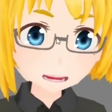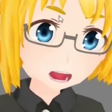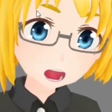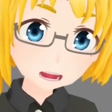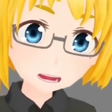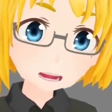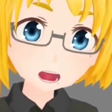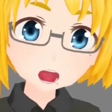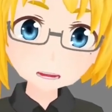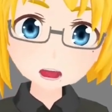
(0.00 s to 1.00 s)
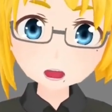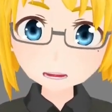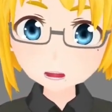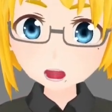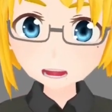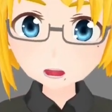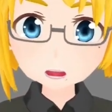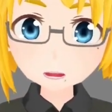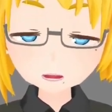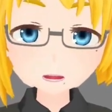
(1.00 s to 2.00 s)
got a lot of settings right here.
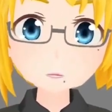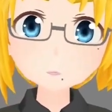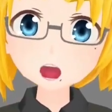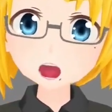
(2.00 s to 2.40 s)
But